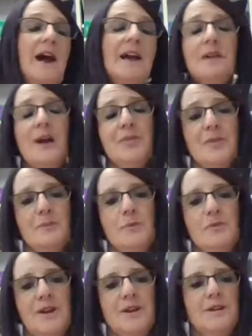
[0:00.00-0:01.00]
I like the
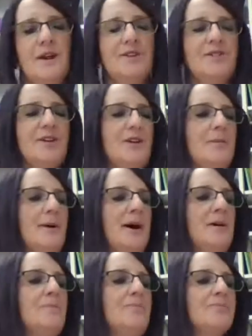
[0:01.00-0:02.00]
movie, I say to
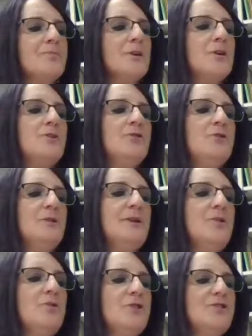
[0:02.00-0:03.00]
Bob. Too
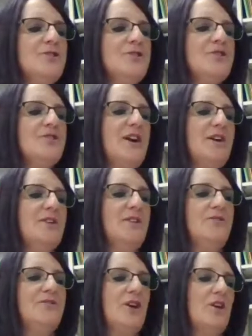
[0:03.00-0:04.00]
many horses, not
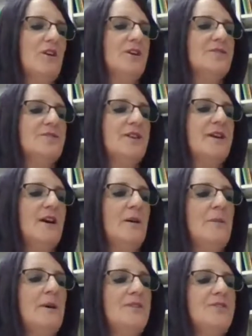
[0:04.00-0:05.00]
enough dogs, he
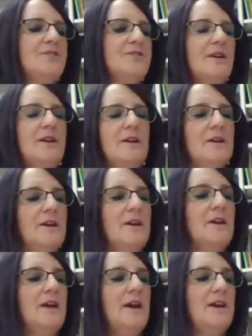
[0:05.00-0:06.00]
comments.
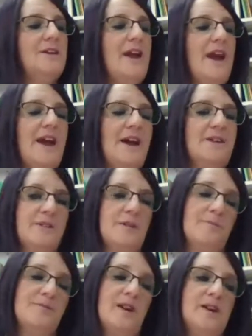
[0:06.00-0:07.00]
An ad
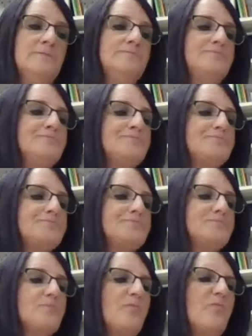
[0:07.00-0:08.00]
comes on.
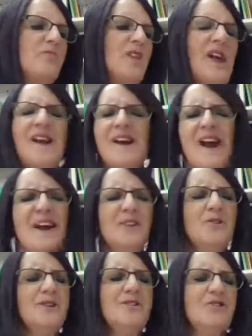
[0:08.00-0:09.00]
I
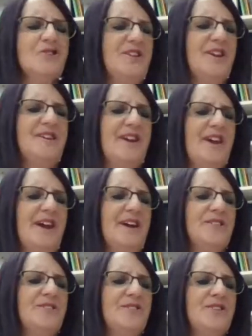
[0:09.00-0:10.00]
don't understand
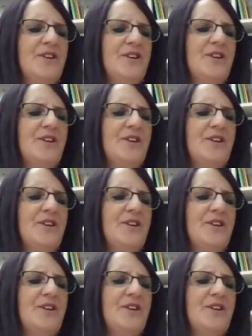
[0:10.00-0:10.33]
ads.